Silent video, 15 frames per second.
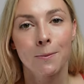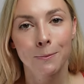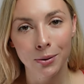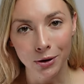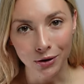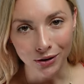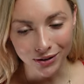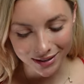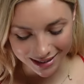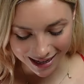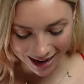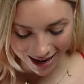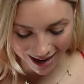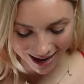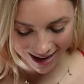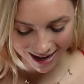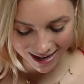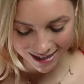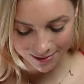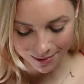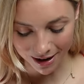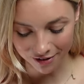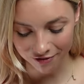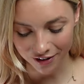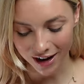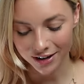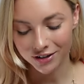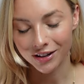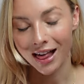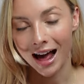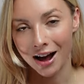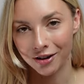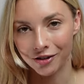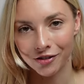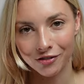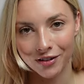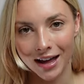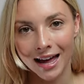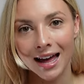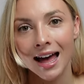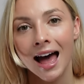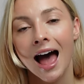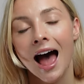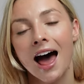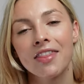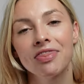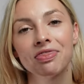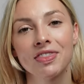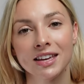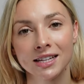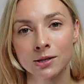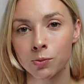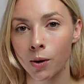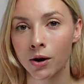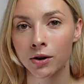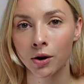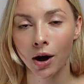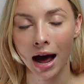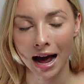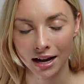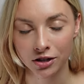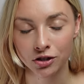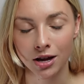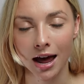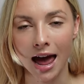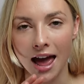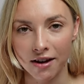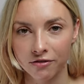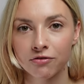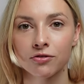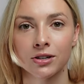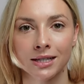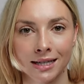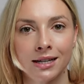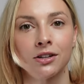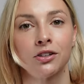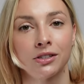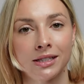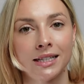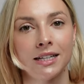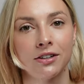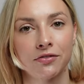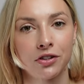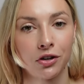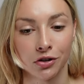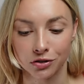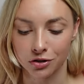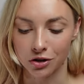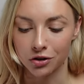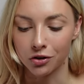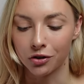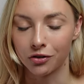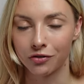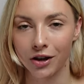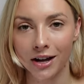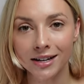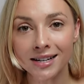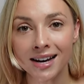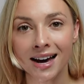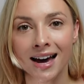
But here is my final outfit, and this one has every single need of yours covered.